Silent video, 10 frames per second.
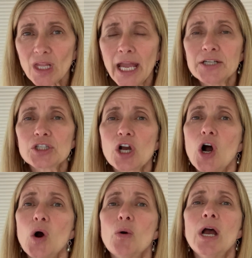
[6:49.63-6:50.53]
And
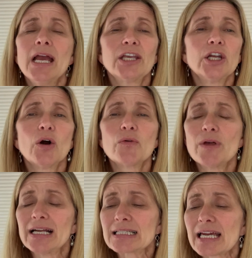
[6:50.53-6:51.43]
so,
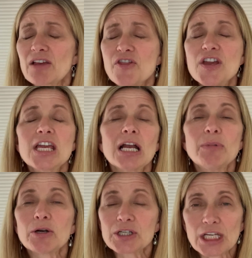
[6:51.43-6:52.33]
it's like thinking
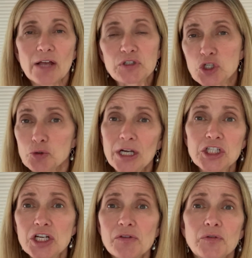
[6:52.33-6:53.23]
about ourselves
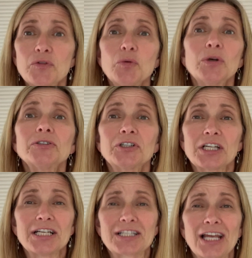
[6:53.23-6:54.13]
trudging through the
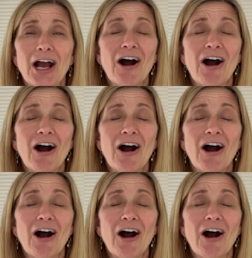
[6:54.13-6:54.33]
wilderness,